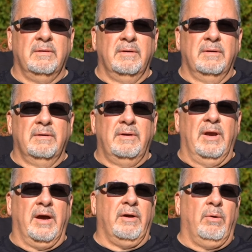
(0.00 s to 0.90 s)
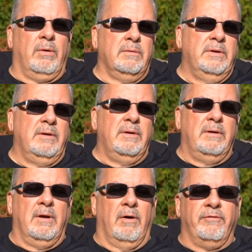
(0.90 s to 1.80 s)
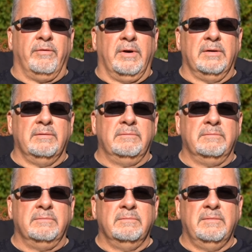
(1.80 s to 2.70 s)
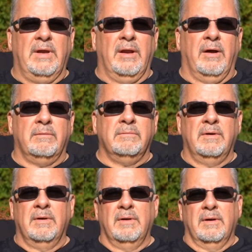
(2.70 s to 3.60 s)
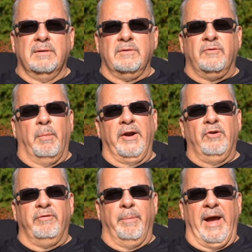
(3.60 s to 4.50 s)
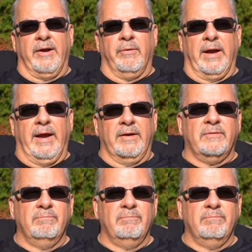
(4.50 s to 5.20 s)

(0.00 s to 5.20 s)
Nice. You got a goal, you, you go for it, and you know. Perfect. It's mind over matter, I guess.